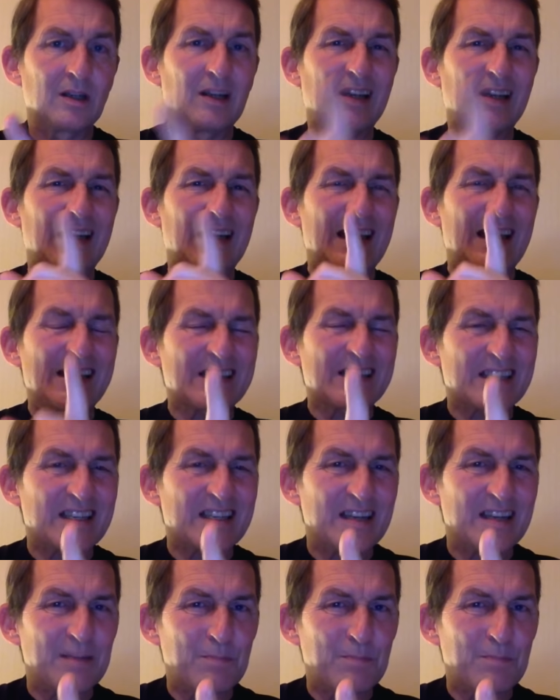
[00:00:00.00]
let
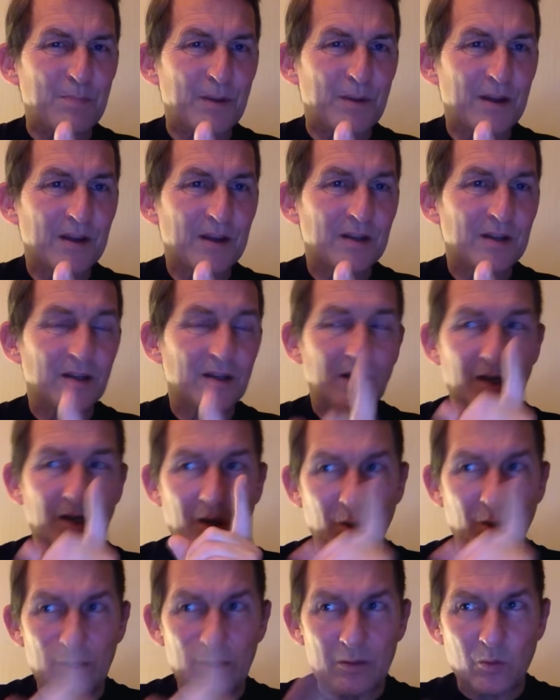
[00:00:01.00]
slip
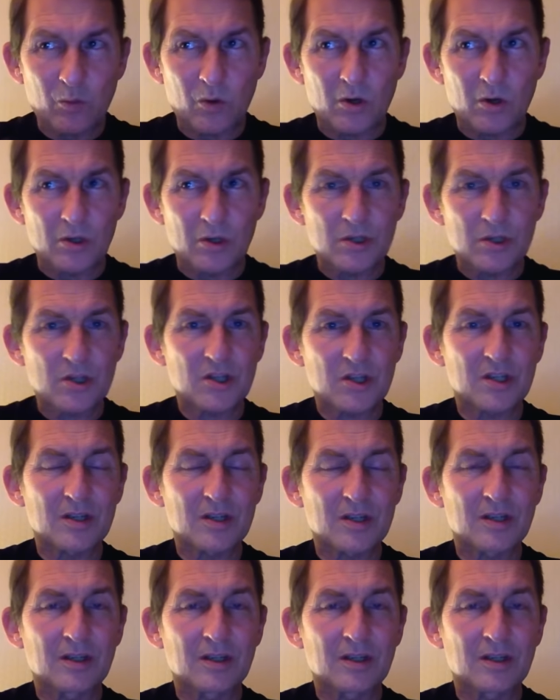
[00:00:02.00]
who it was,